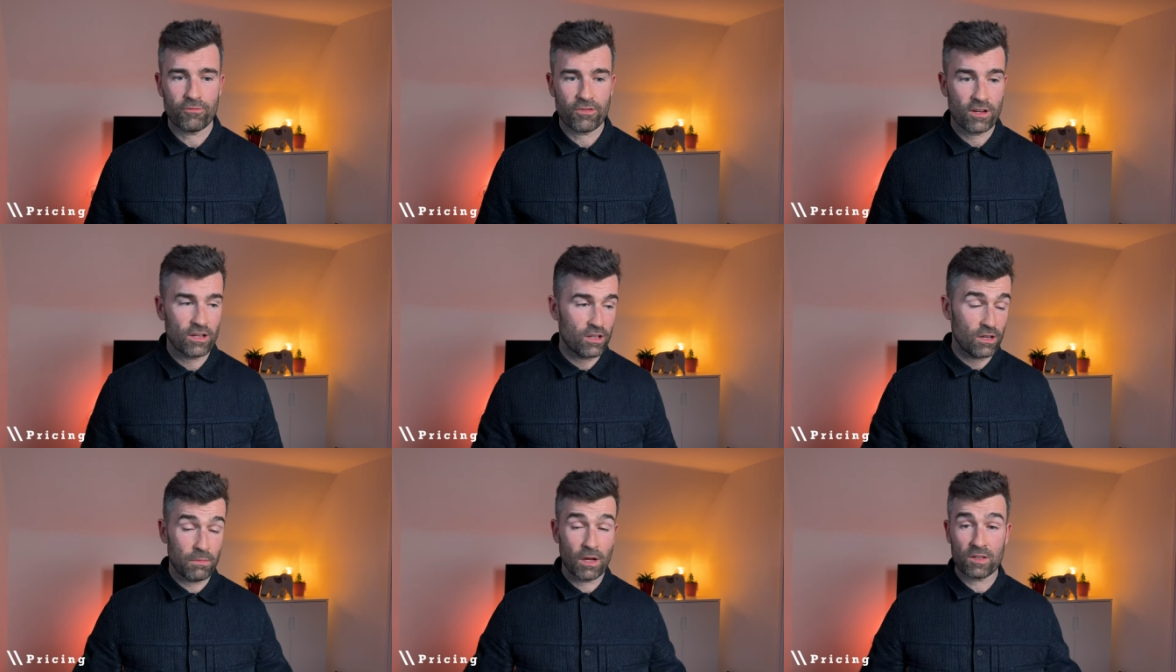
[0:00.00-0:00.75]
uh,
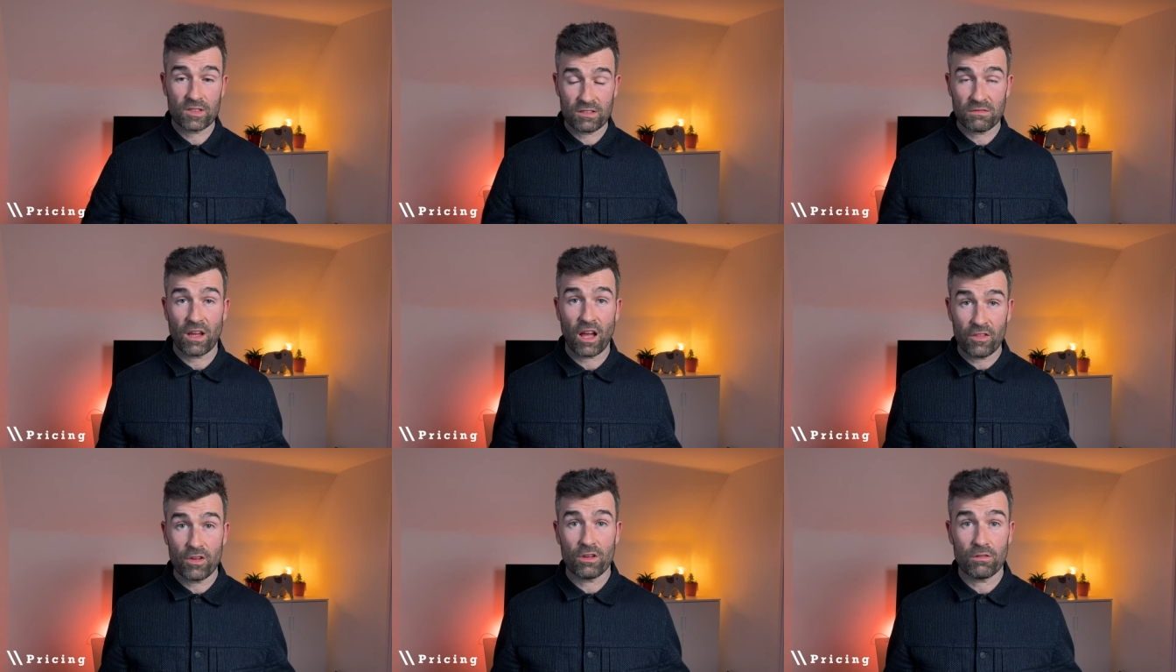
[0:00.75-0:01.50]
amongst
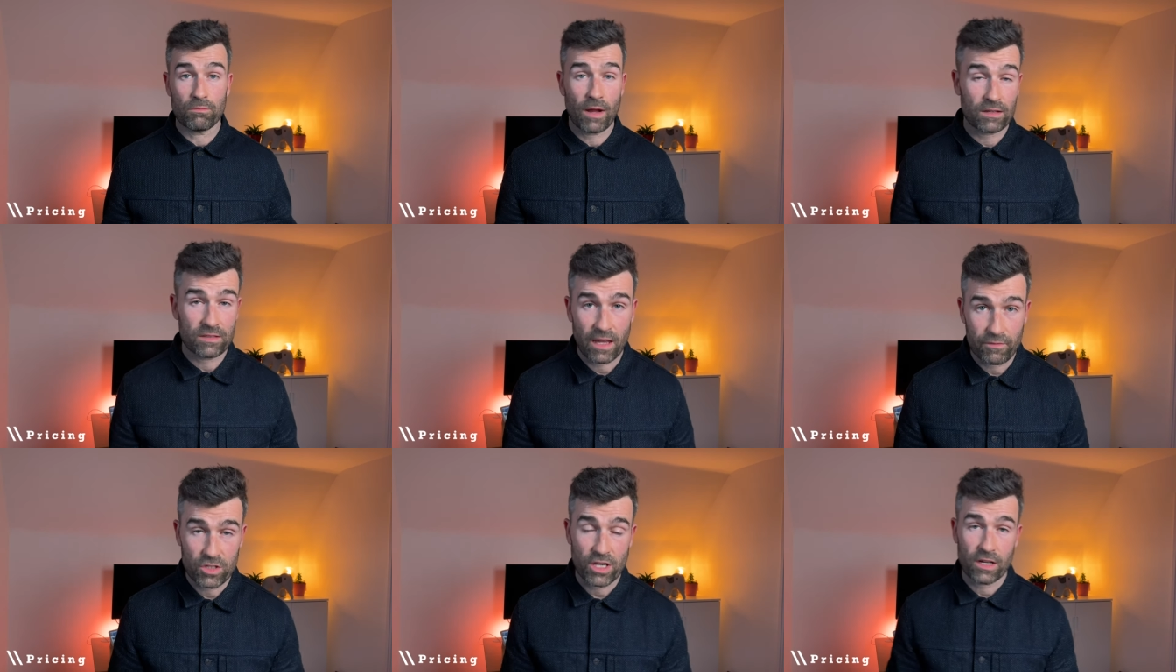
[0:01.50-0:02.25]
other wax
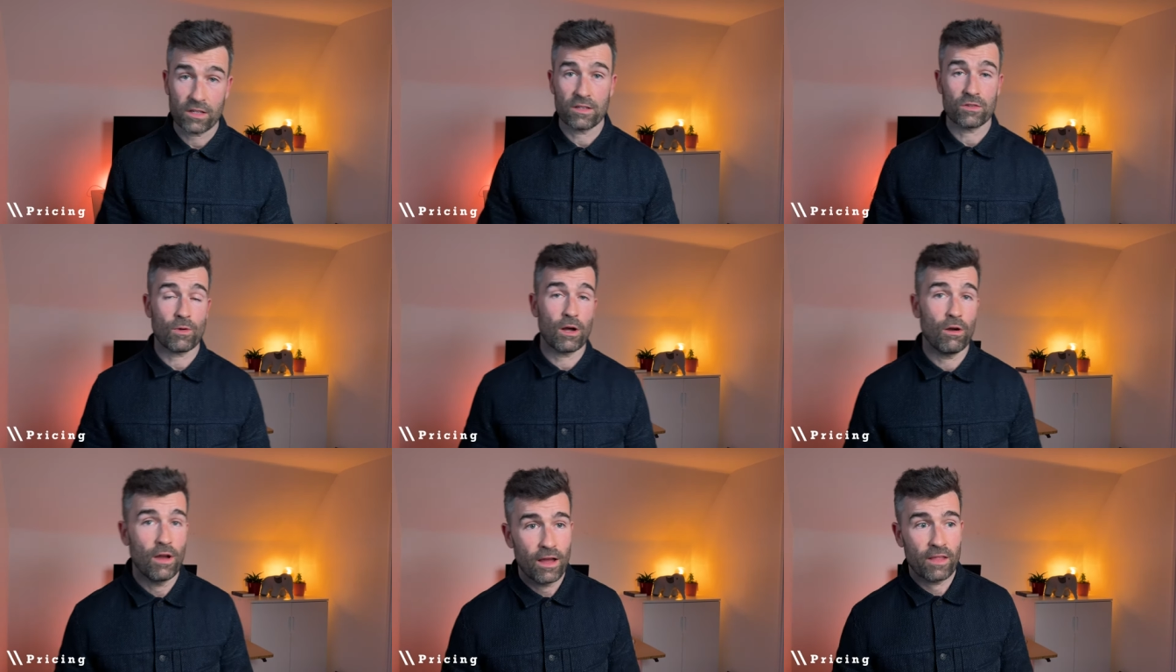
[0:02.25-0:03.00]
canvas jackets as well.